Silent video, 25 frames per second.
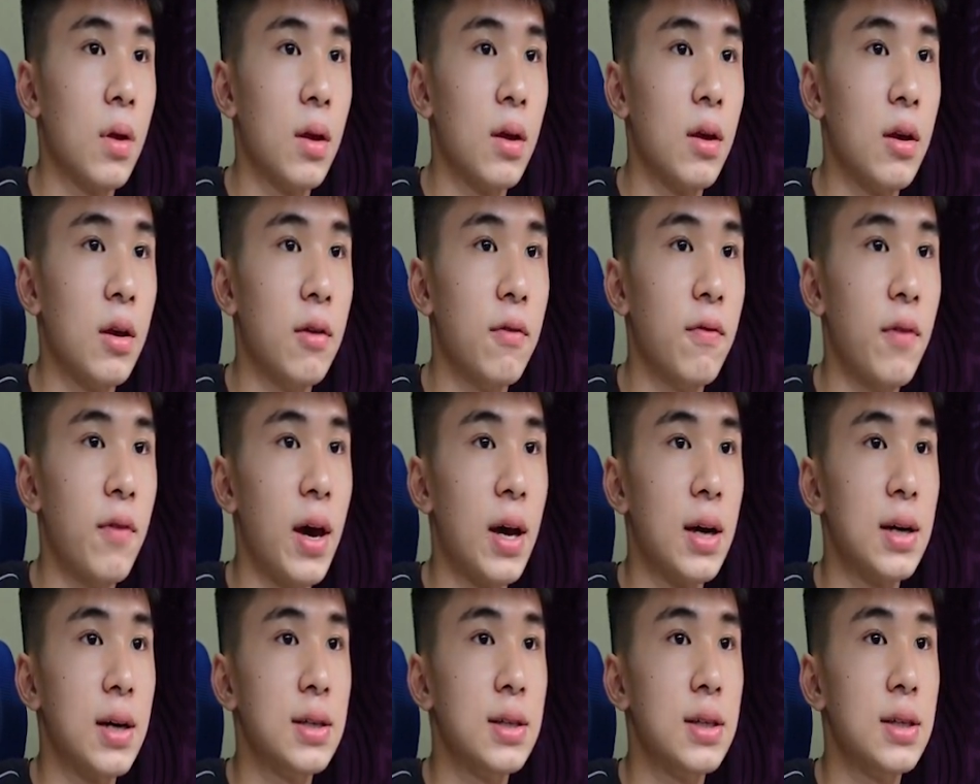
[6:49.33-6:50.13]

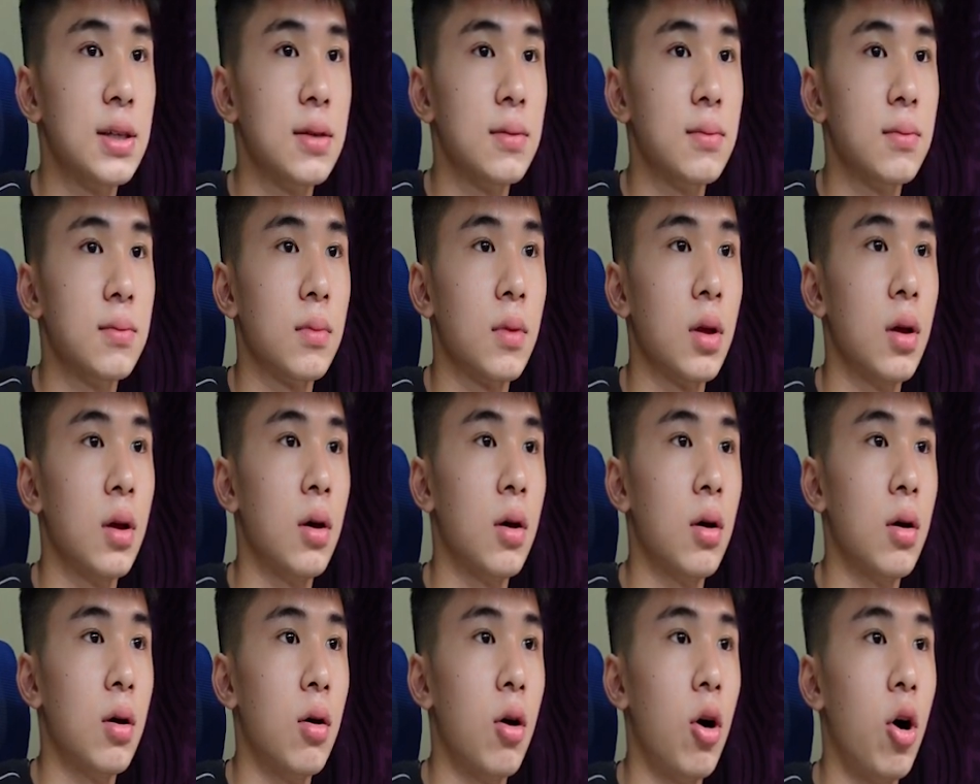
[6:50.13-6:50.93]
effect
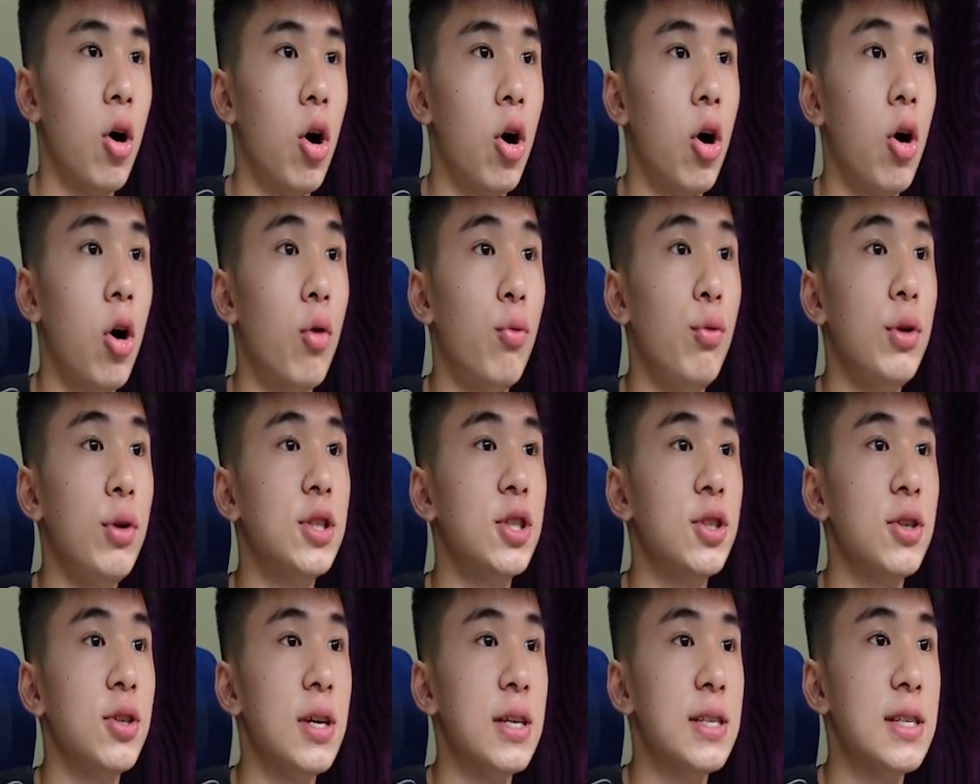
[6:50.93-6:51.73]
or
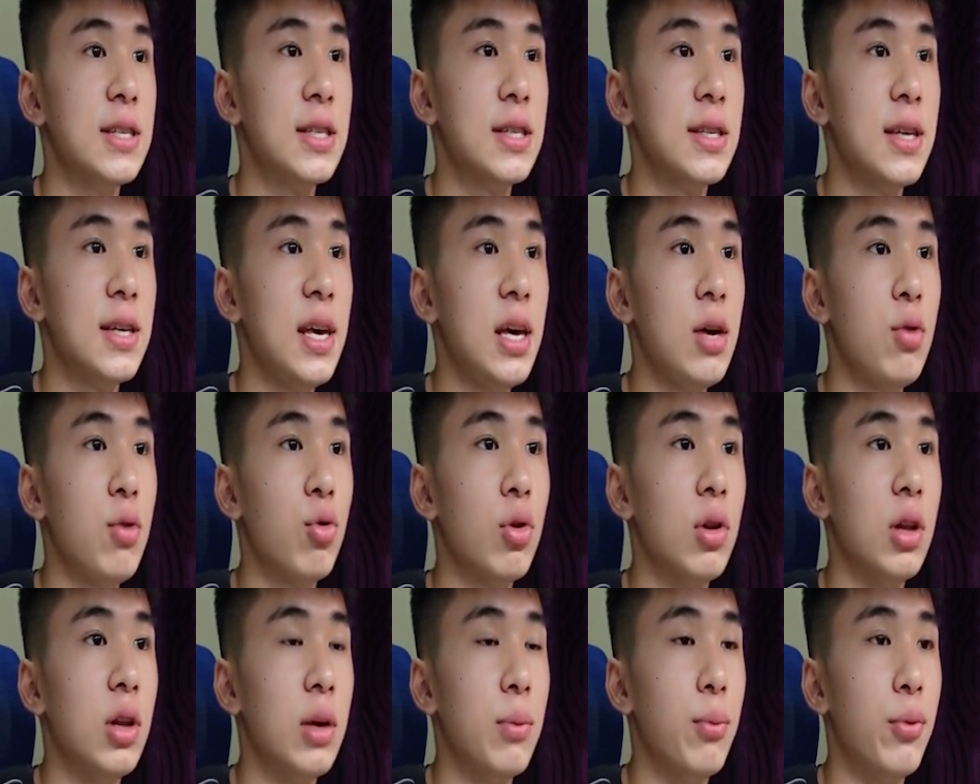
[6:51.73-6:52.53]
reach its
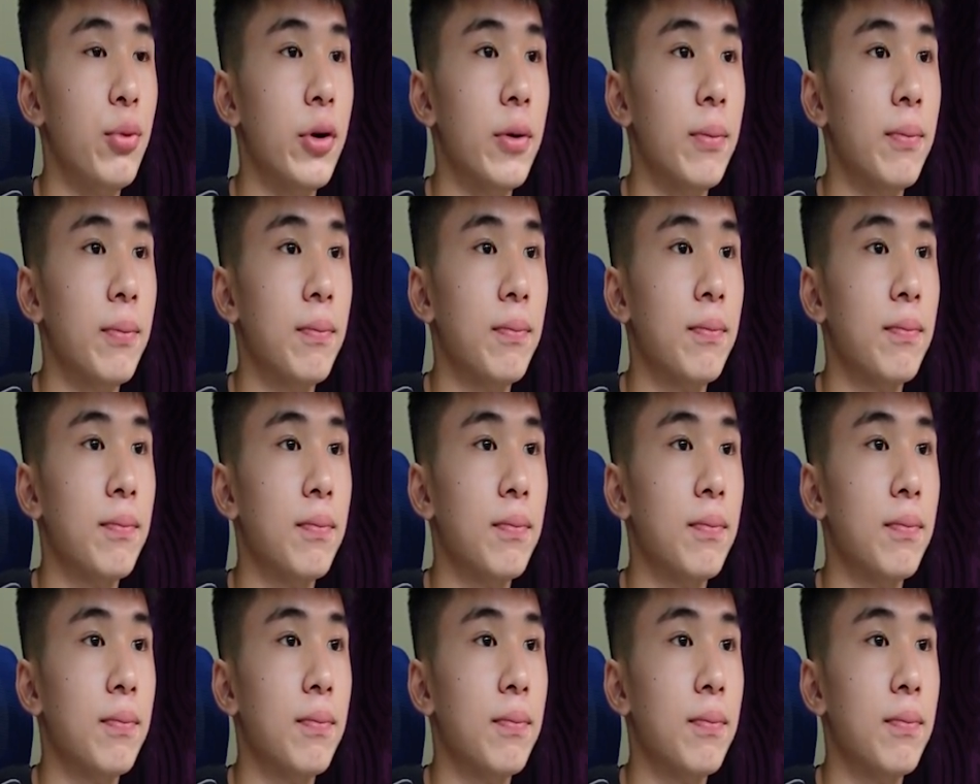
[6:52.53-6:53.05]
equilibrium.